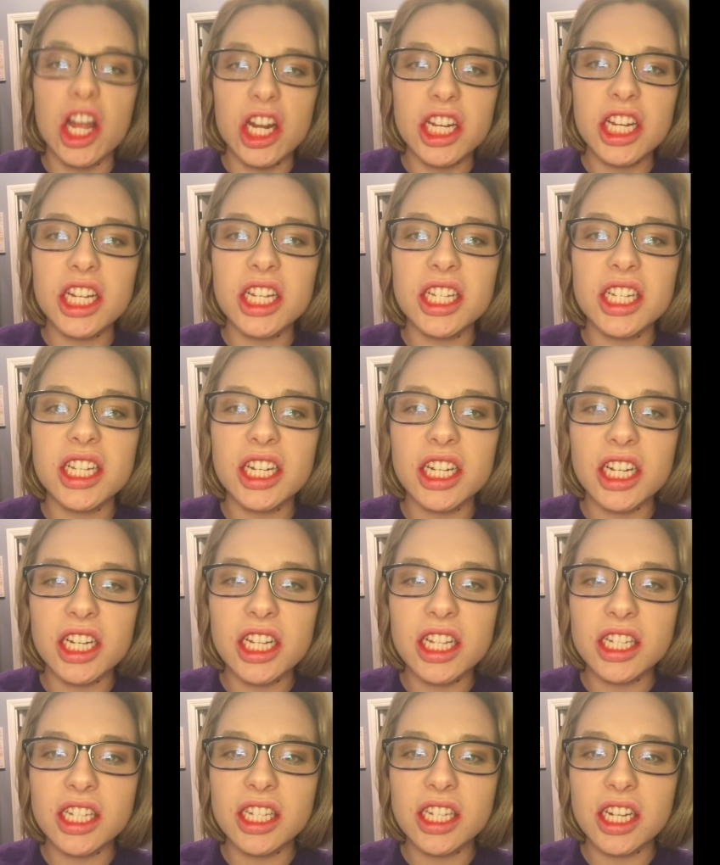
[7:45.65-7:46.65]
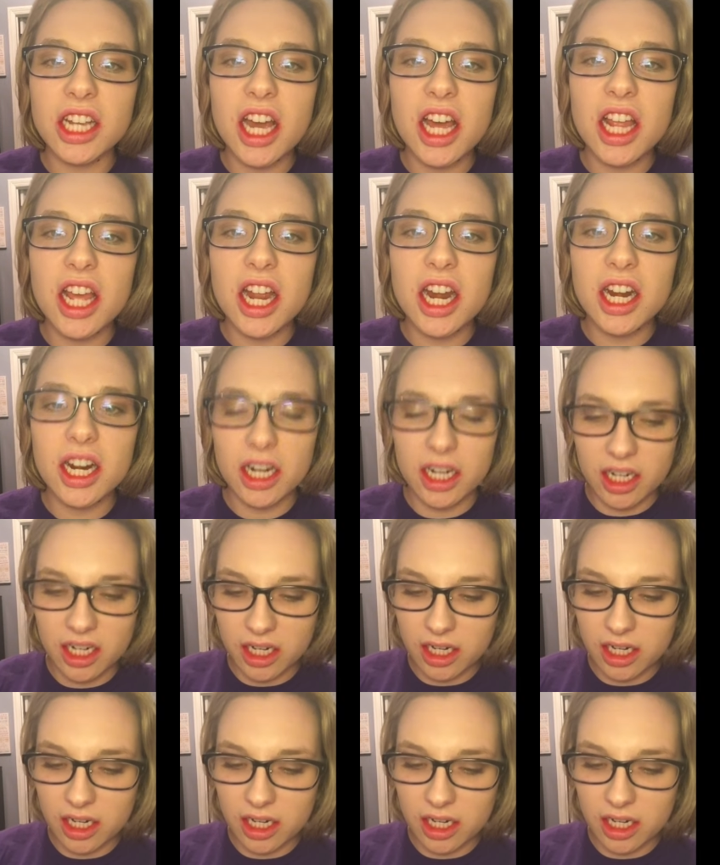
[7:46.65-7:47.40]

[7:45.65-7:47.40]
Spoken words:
don't stick your lips together.